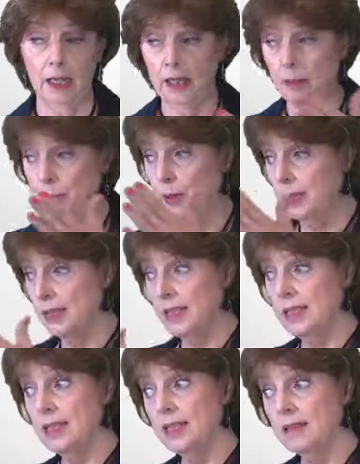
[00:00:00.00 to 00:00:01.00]
That brings
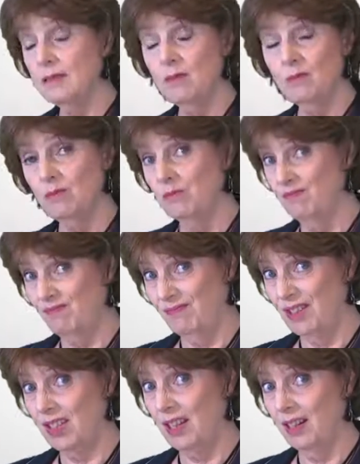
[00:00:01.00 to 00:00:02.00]
us
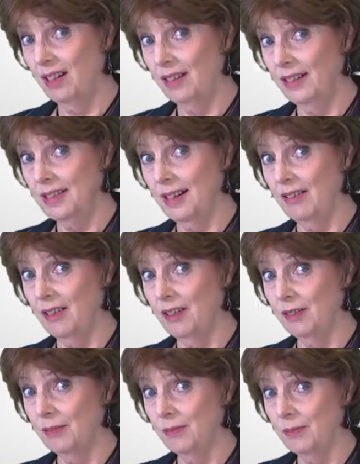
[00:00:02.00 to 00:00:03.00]
to the heart
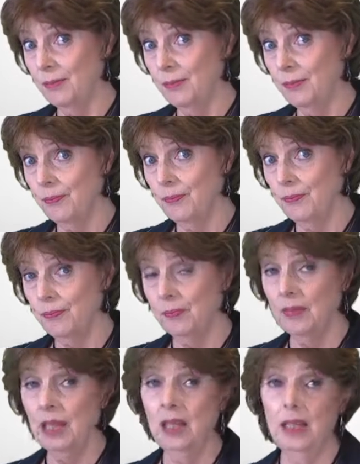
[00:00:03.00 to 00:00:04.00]
arrow.
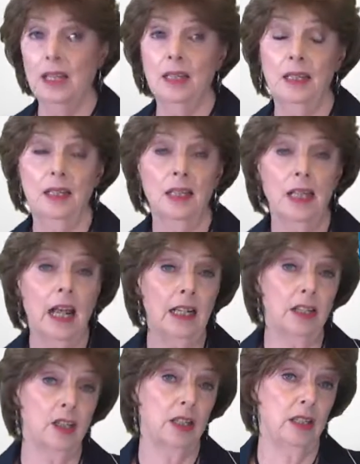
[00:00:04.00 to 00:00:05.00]
The
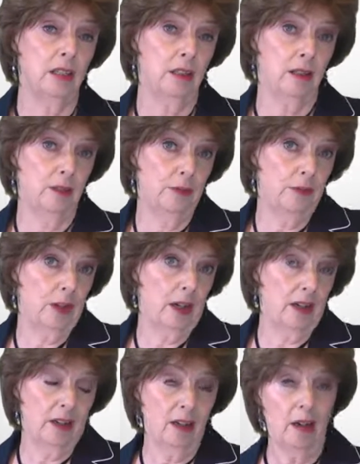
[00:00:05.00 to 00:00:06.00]
analogy of
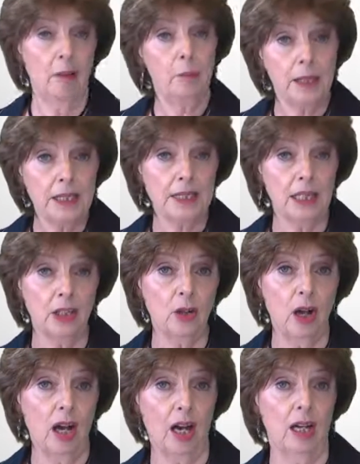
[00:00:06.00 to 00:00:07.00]
piercing
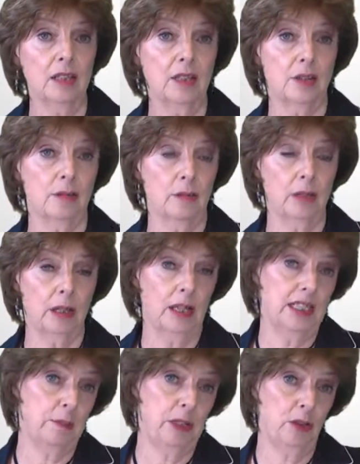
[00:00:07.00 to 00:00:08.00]
your heart
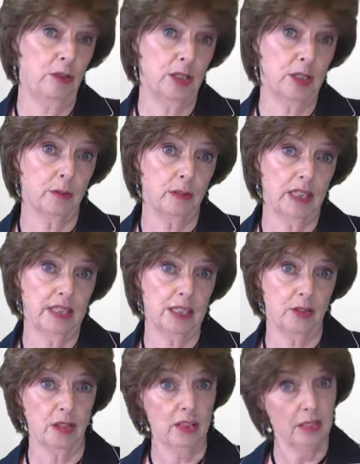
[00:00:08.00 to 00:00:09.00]
has been used through
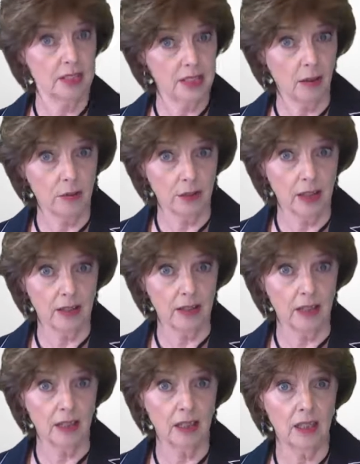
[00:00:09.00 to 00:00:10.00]
history, and it's not for
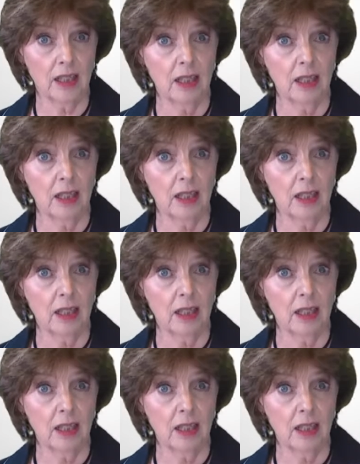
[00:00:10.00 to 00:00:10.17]
nothing.